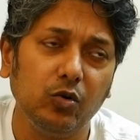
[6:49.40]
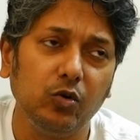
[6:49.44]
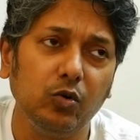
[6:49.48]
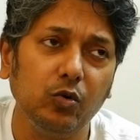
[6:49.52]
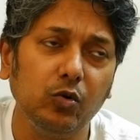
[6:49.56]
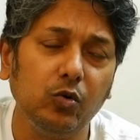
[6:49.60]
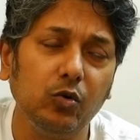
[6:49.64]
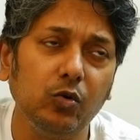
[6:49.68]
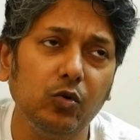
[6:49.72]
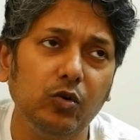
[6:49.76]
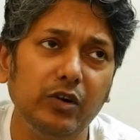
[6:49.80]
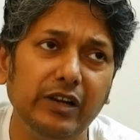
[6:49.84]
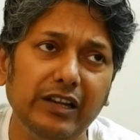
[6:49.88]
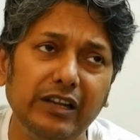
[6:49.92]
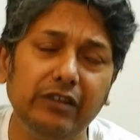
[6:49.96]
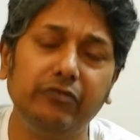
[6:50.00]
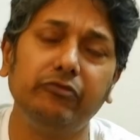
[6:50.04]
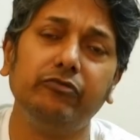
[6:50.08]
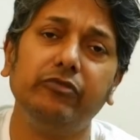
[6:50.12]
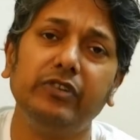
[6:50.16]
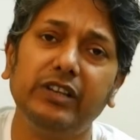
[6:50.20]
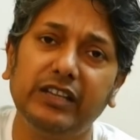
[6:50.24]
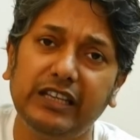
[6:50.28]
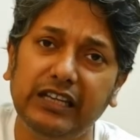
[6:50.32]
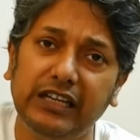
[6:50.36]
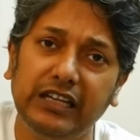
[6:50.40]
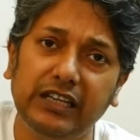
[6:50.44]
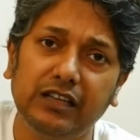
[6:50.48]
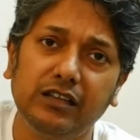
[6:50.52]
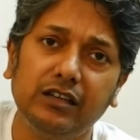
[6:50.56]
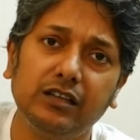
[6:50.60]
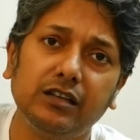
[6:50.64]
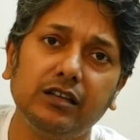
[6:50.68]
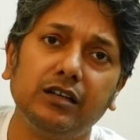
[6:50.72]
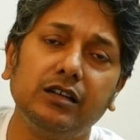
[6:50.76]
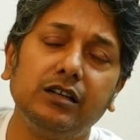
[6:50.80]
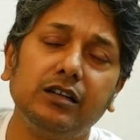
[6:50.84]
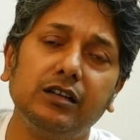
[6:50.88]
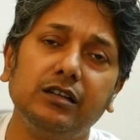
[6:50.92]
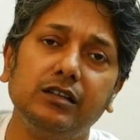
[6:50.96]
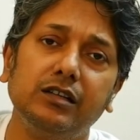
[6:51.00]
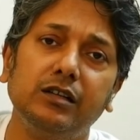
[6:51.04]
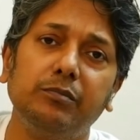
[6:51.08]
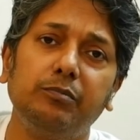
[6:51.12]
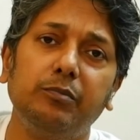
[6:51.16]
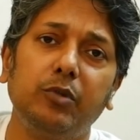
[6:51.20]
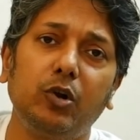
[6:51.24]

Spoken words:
who live within the